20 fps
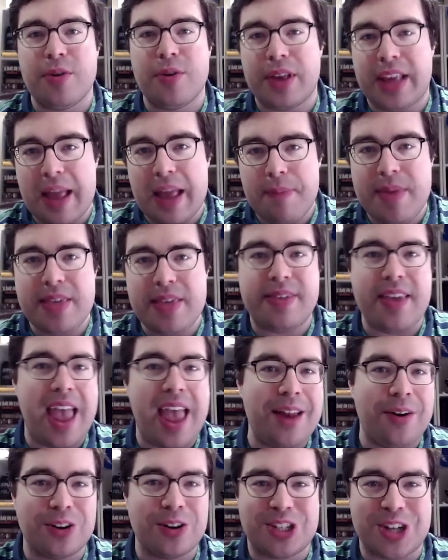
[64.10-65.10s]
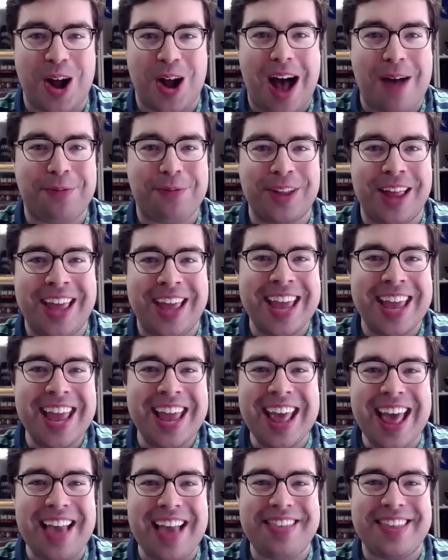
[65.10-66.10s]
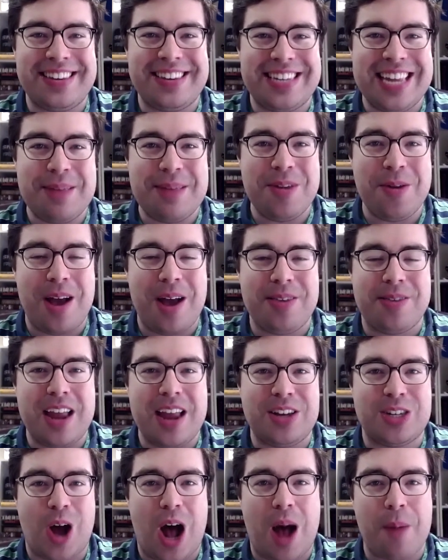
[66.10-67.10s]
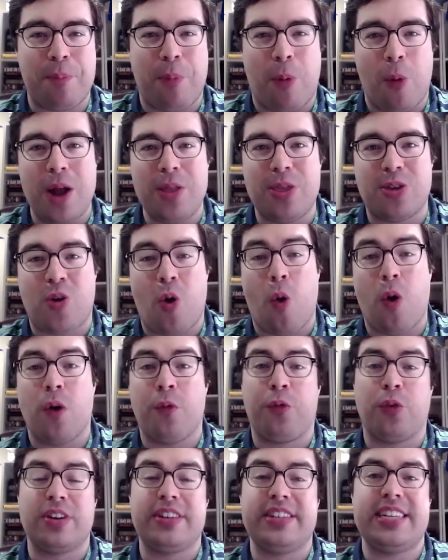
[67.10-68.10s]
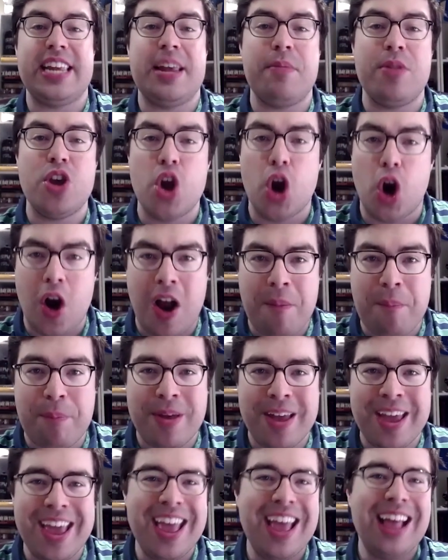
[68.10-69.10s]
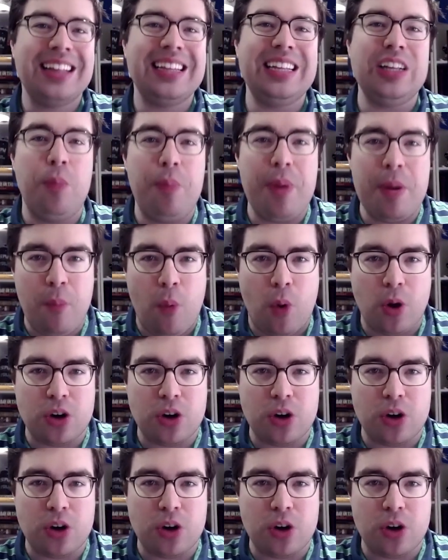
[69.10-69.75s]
give me Xander Schauffele as the Team USA top point scorer for Team Europe. A little bit more